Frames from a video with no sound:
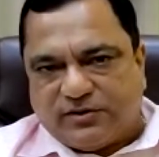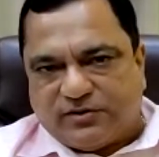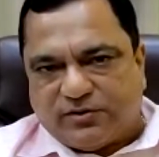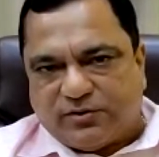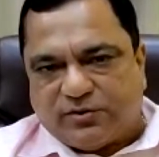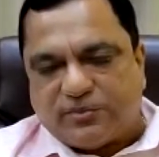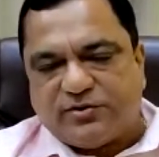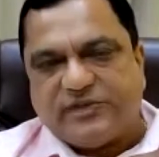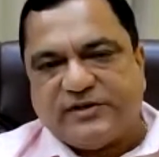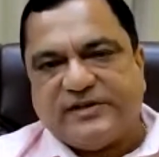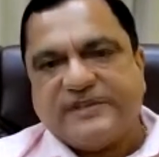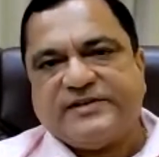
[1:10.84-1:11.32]

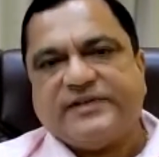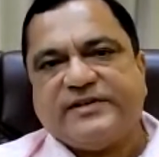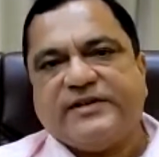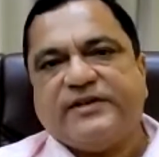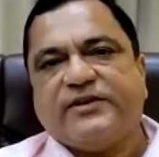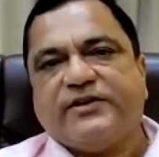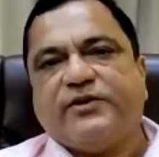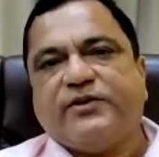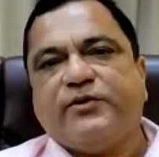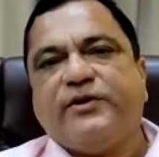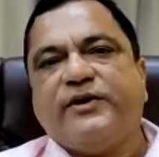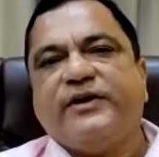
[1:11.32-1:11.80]
social
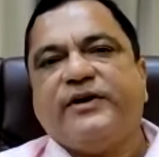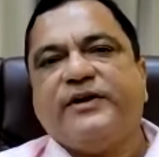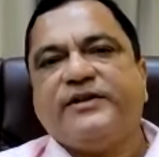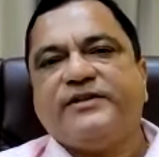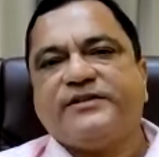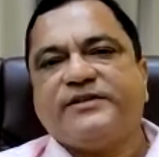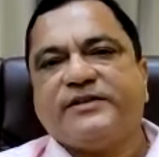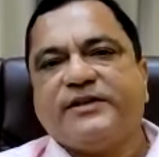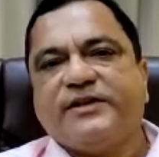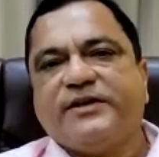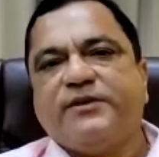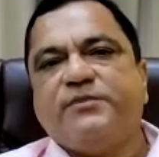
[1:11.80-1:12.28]
security
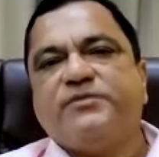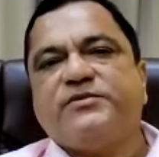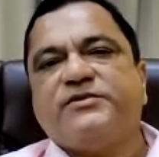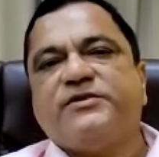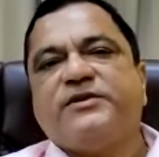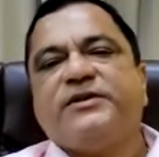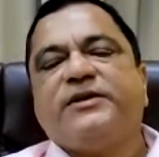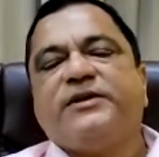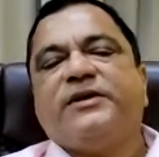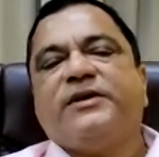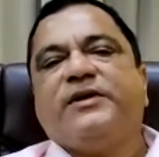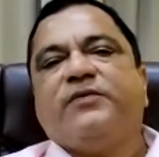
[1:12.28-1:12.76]
schemes,
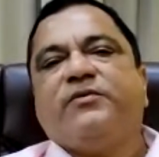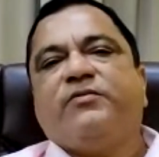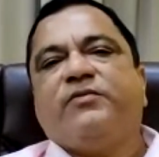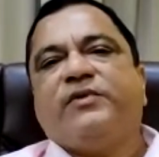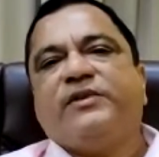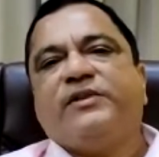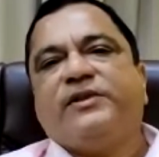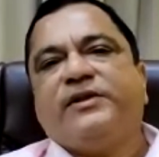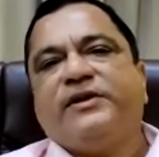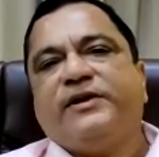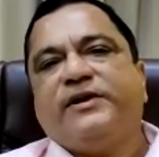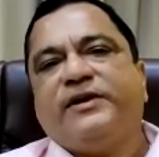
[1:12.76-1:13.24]

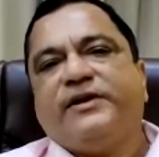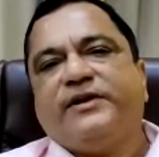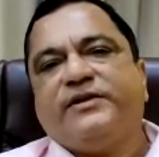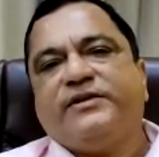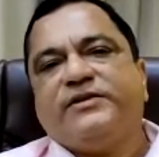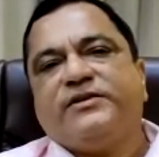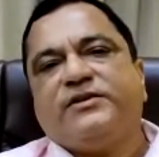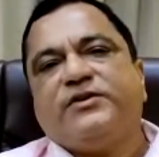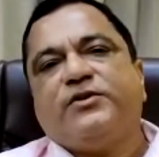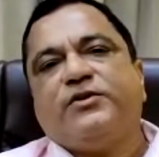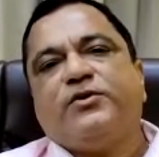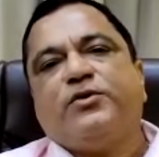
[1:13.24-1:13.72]
whether it
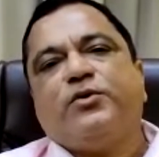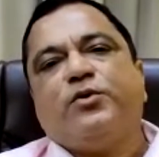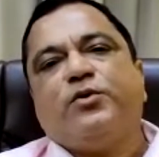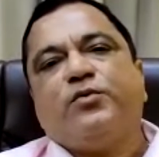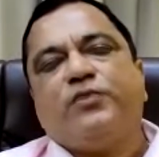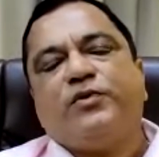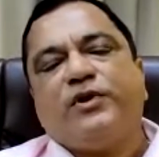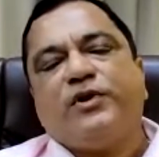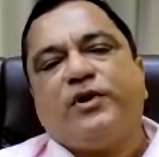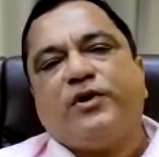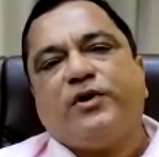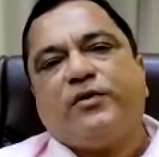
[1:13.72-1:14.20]
is the
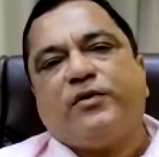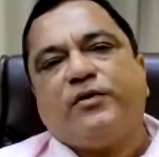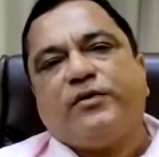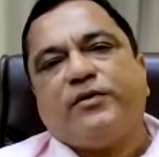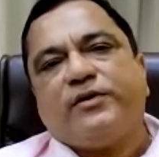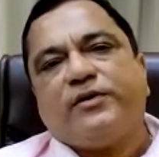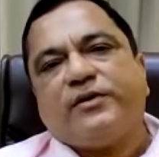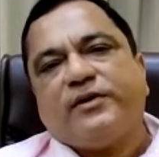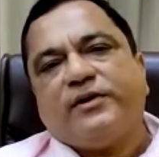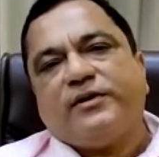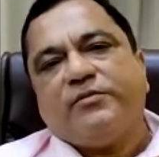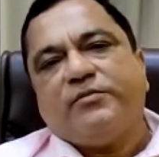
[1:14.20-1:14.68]

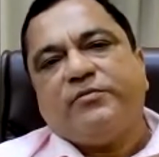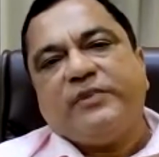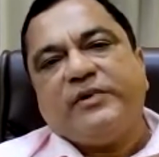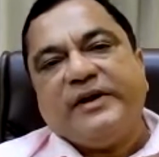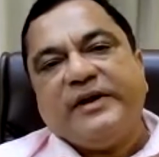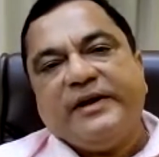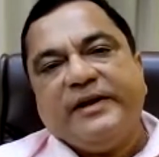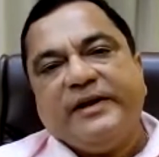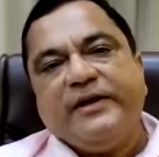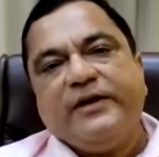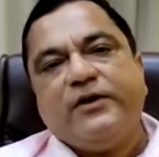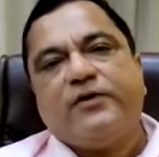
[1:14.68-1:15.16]
overall
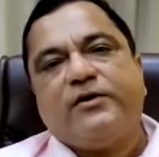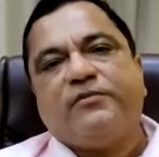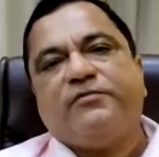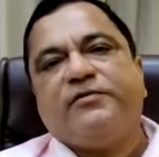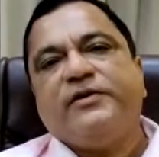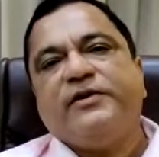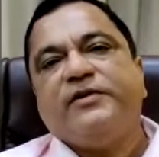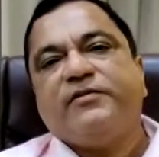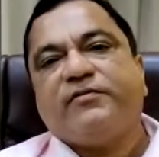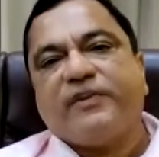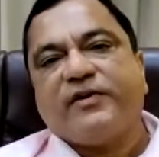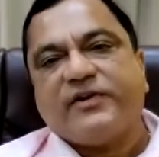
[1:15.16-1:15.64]
building
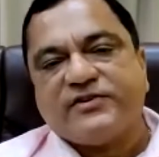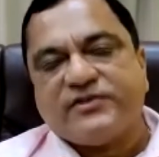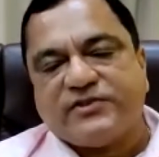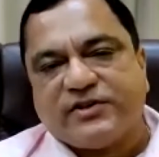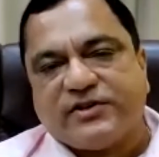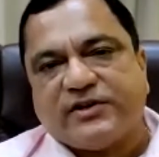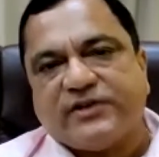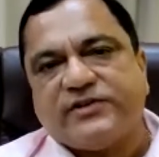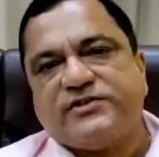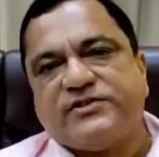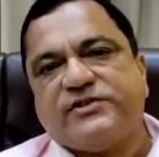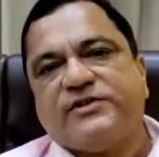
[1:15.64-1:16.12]
of
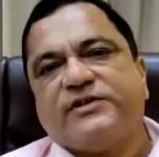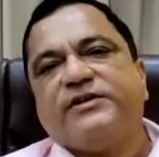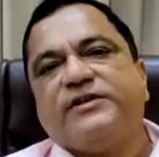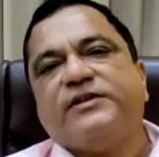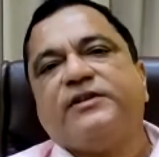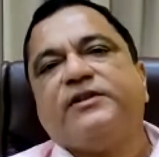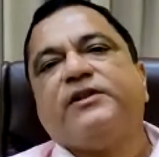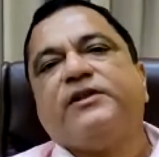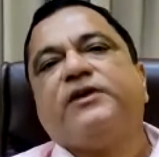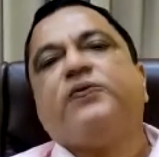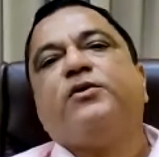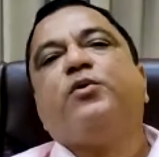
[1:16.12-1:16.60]
infrastructure
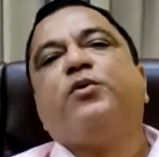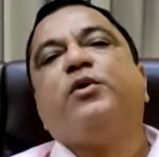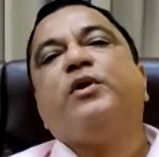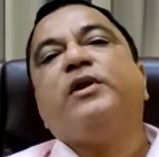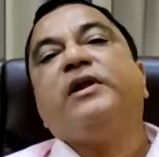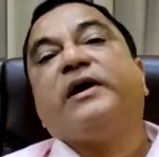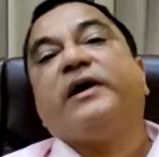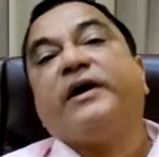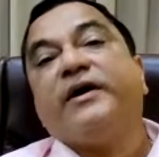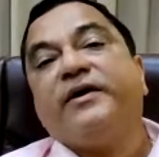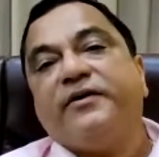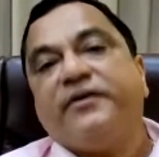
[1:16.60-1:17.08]
in the
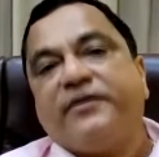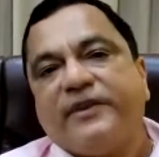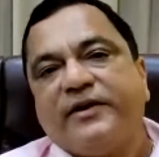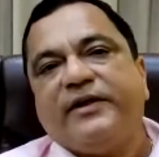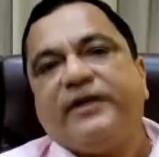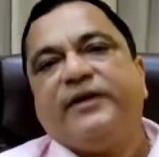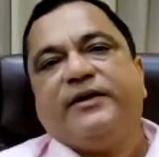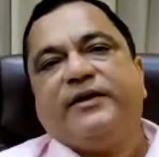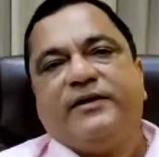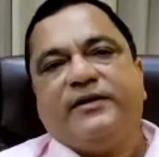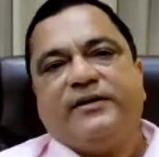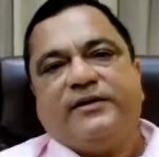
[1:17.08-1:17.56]
whole country.